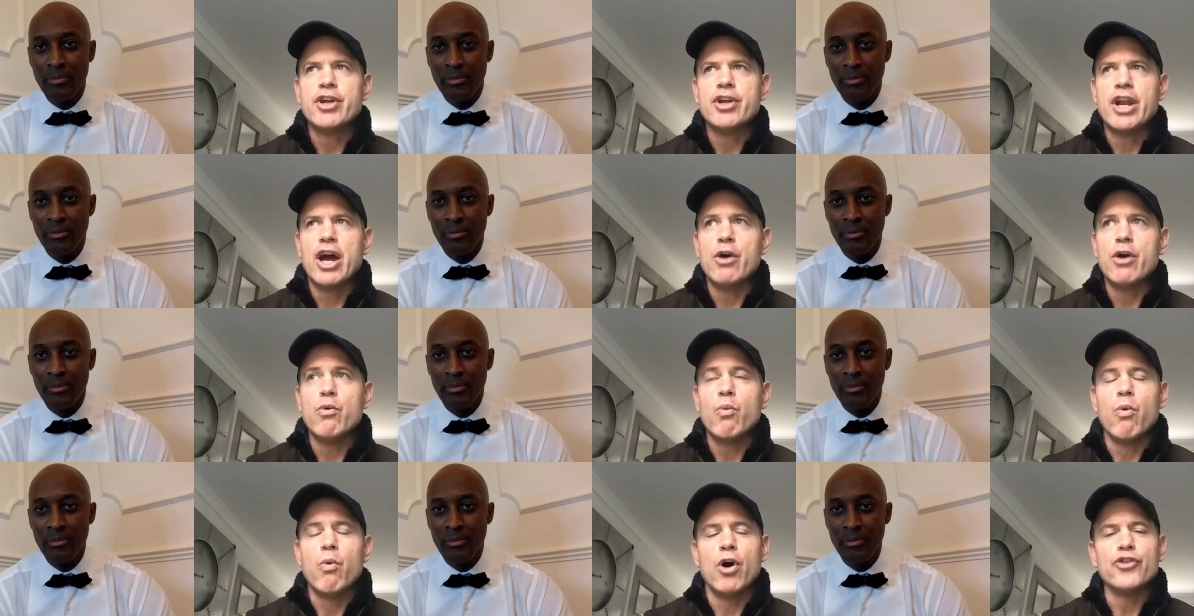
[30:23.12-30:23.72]
Speaker 1: you
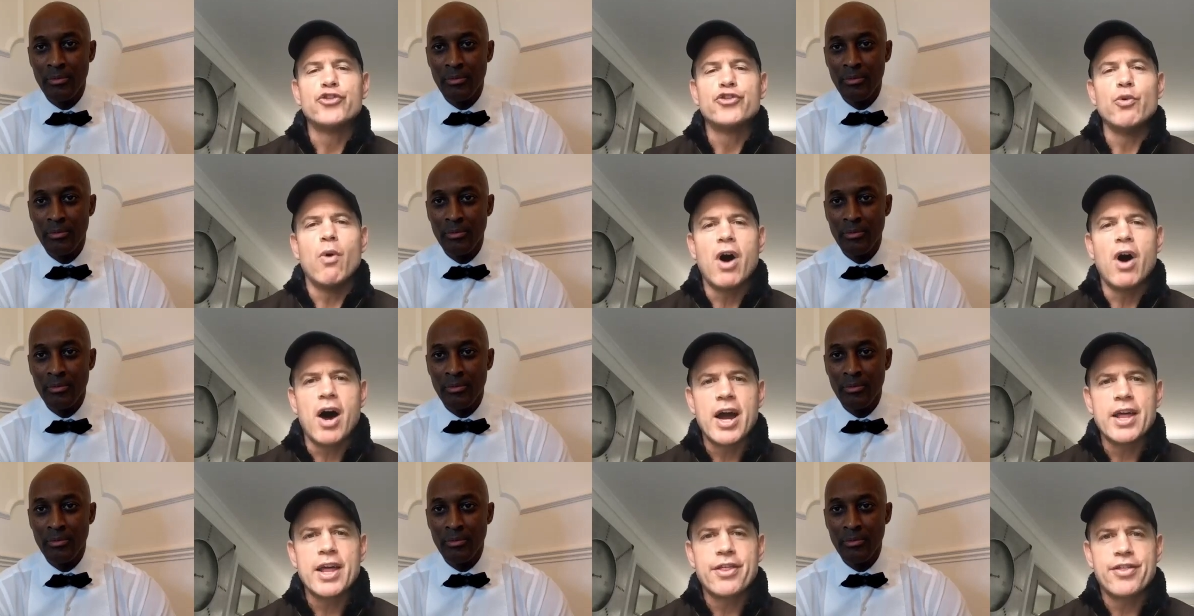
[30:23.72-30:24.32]
know, what
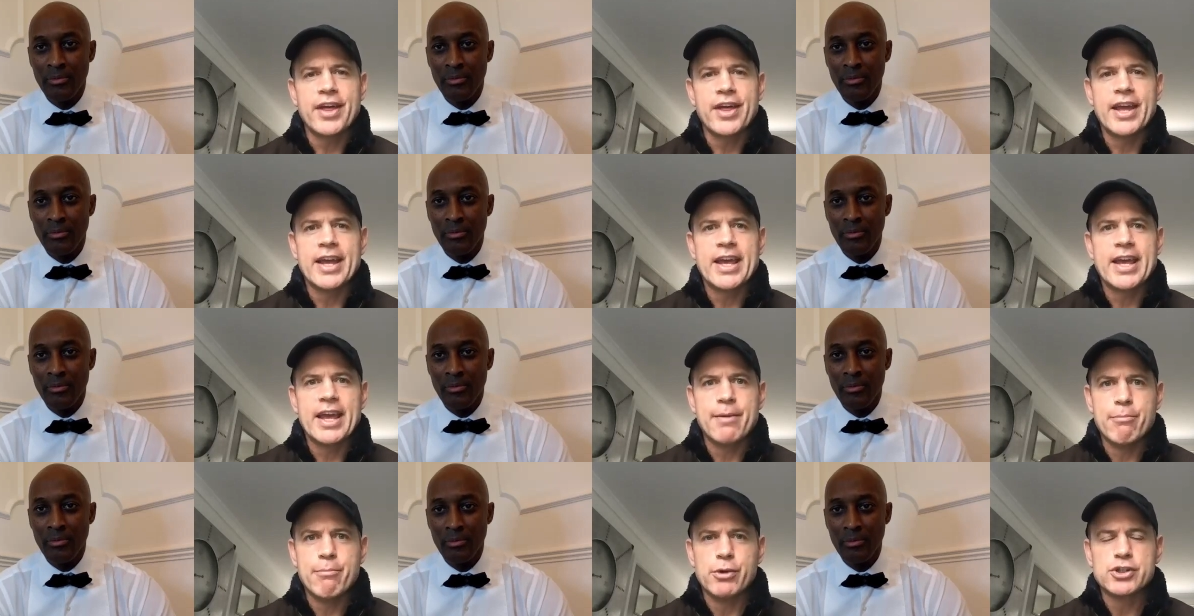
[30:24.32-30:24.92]
do I
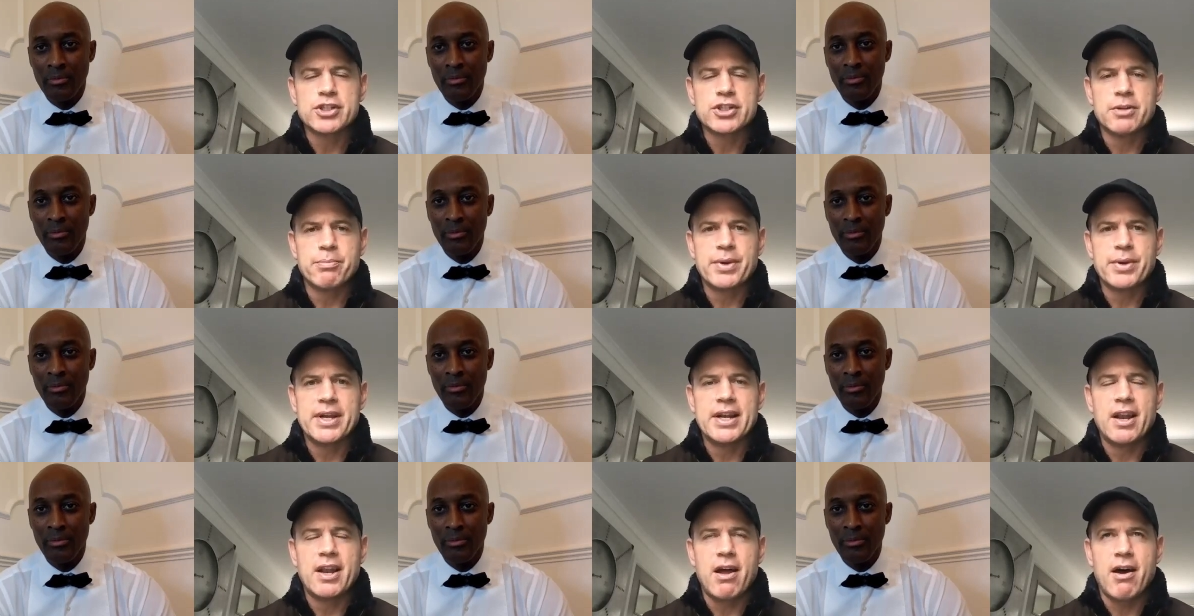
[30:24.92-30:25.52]
think it must
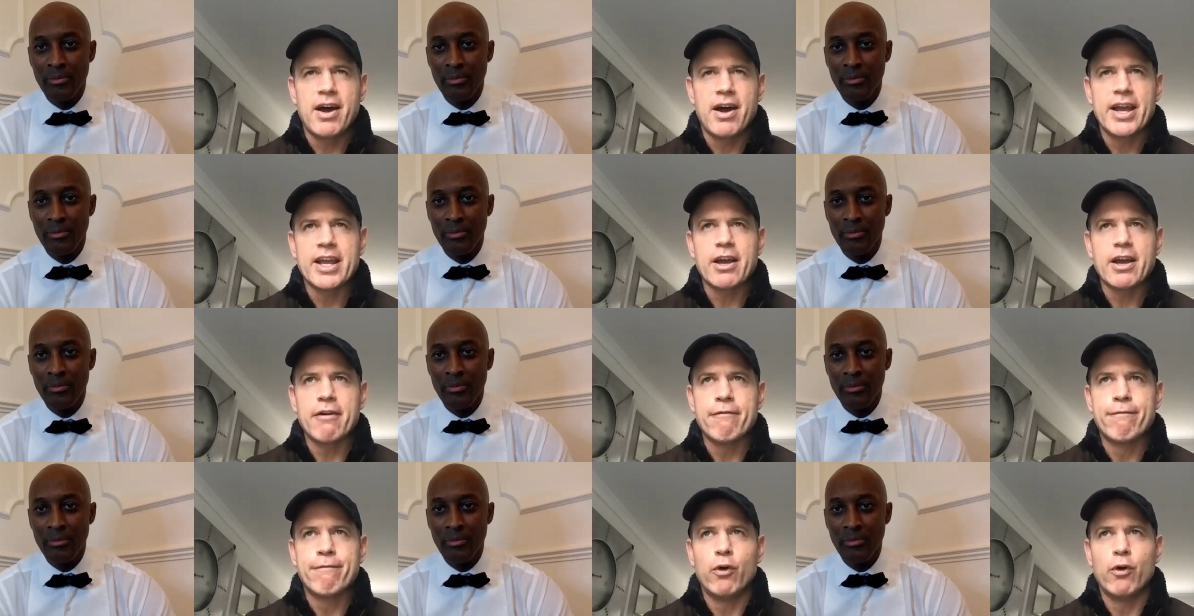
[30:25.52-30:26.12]
have been
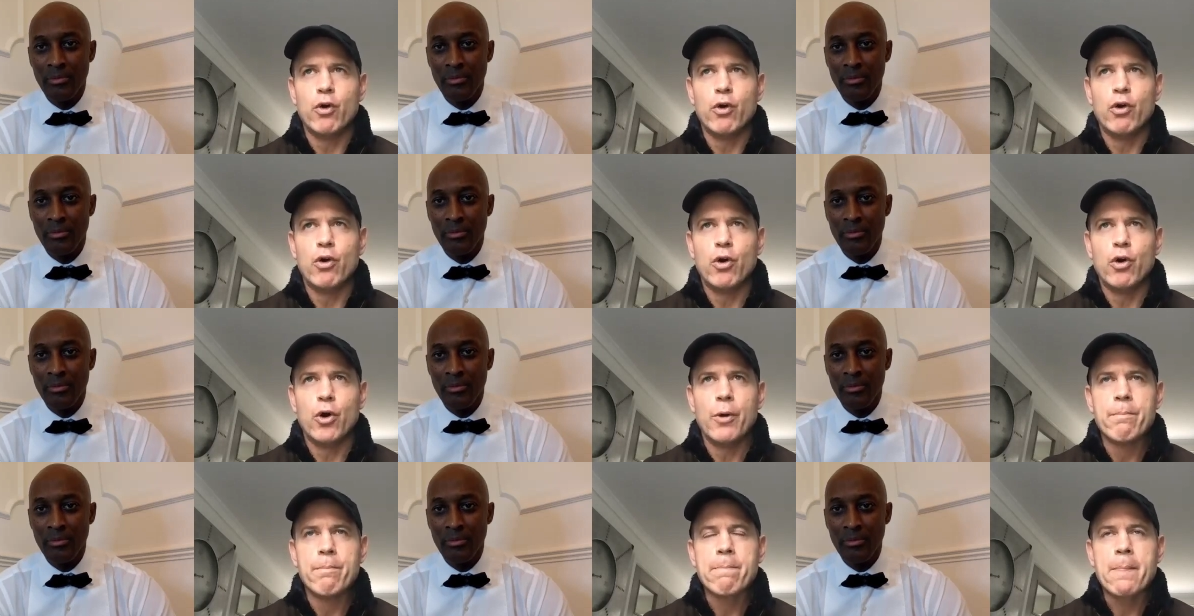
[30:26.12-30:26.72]
like
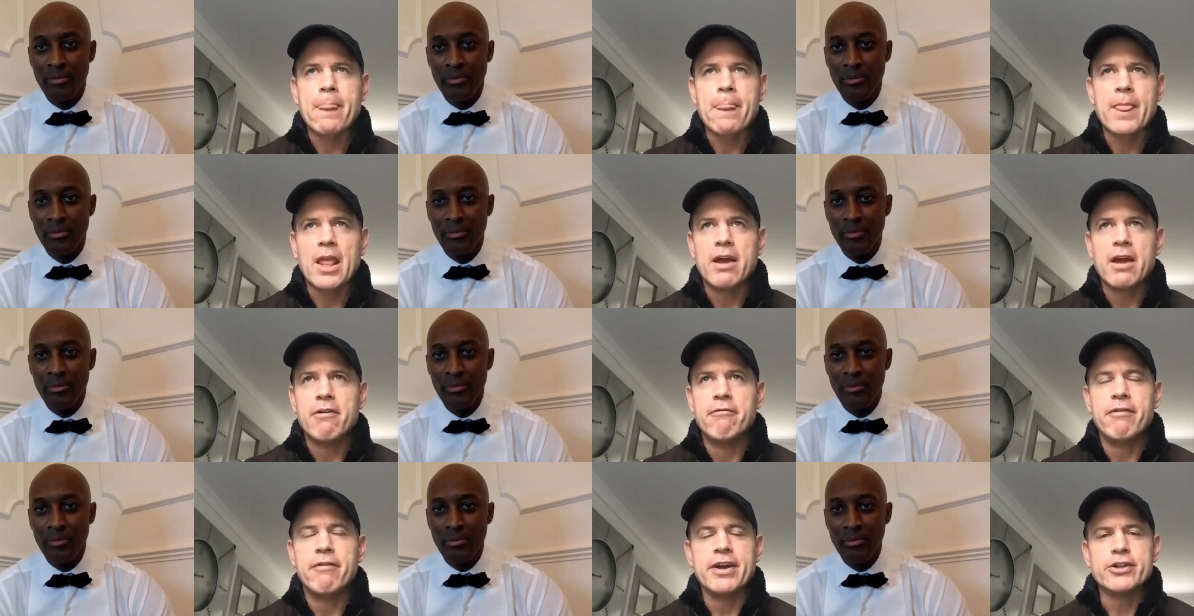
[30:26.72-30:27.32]
for
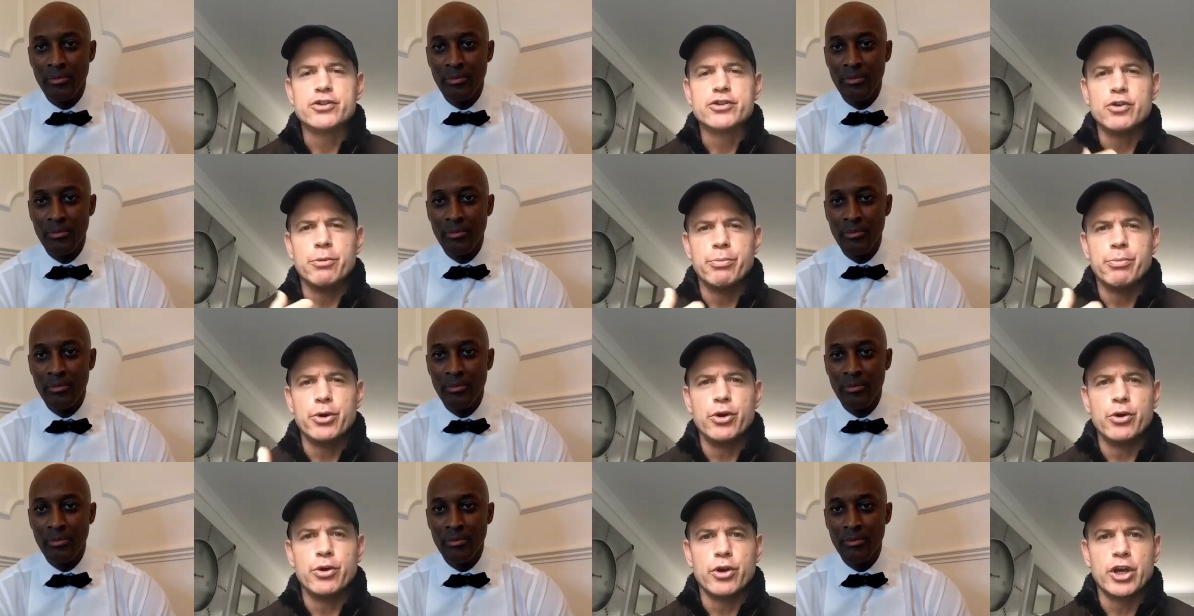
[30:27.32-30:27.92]

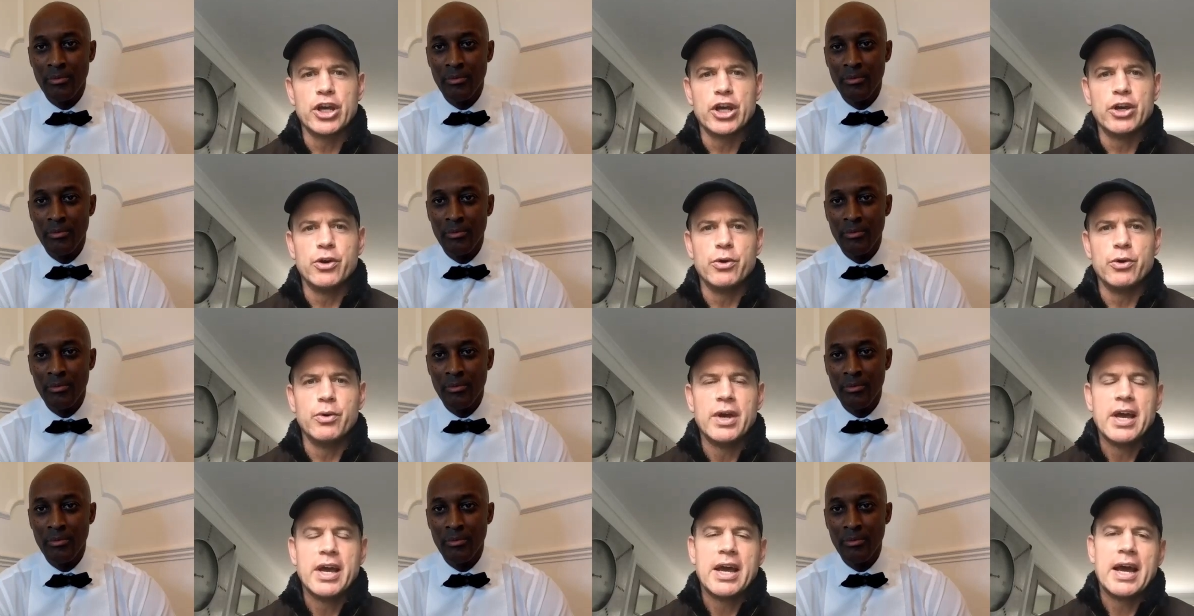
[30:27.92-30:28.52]
Victor
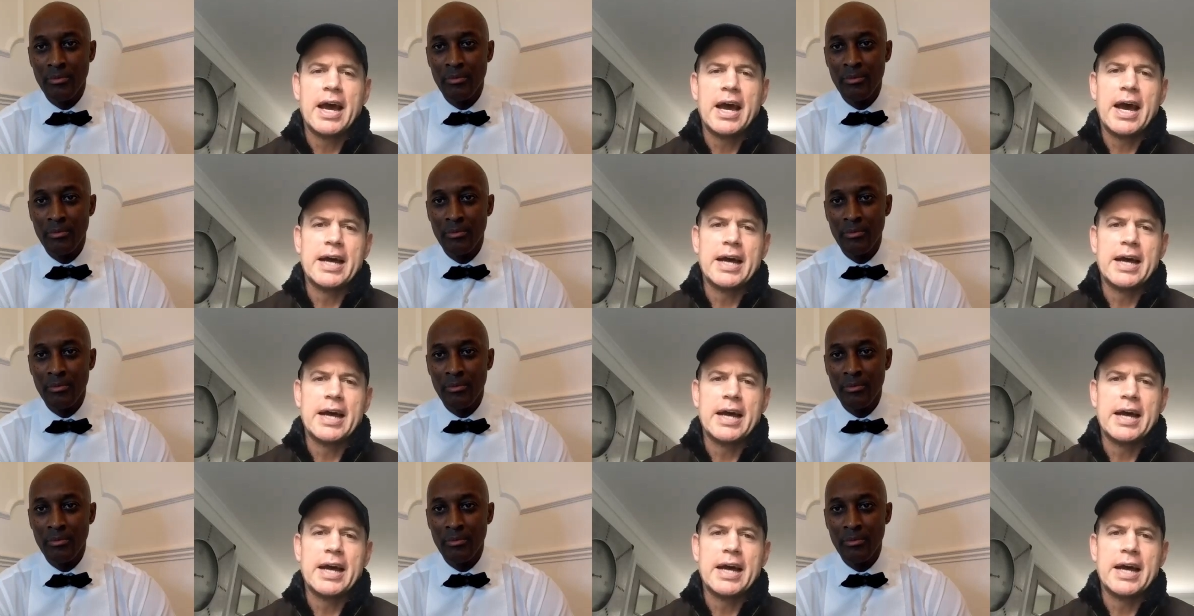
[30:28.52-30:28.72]
Ubogu,